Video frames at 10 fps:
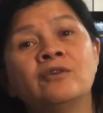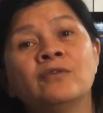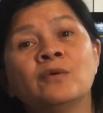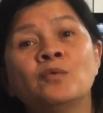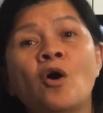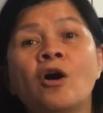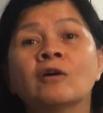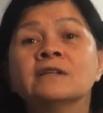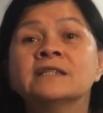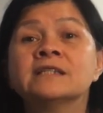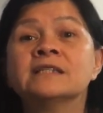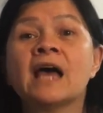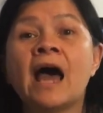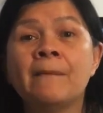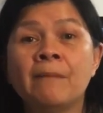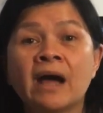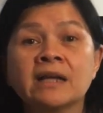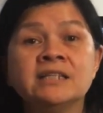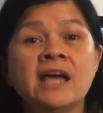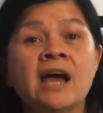over the rocks and
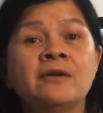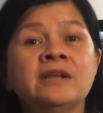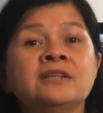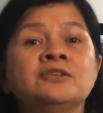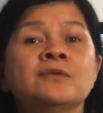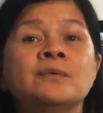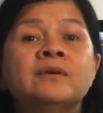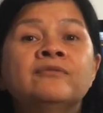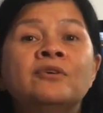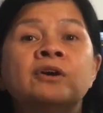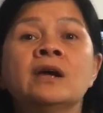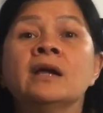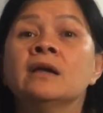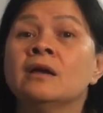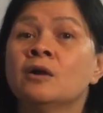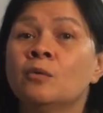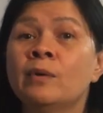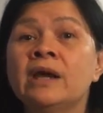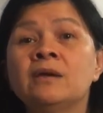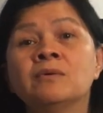back down into the river,
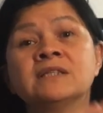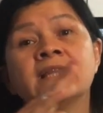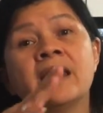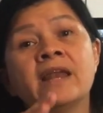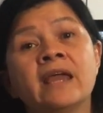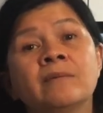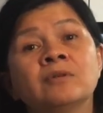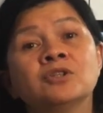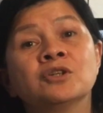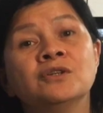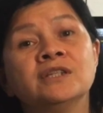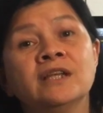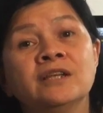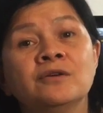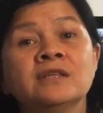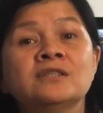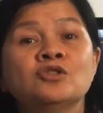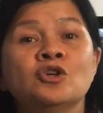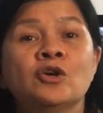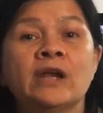where he was then able to continue his
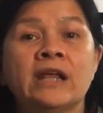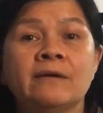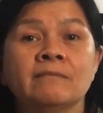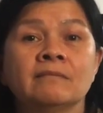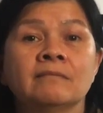journey.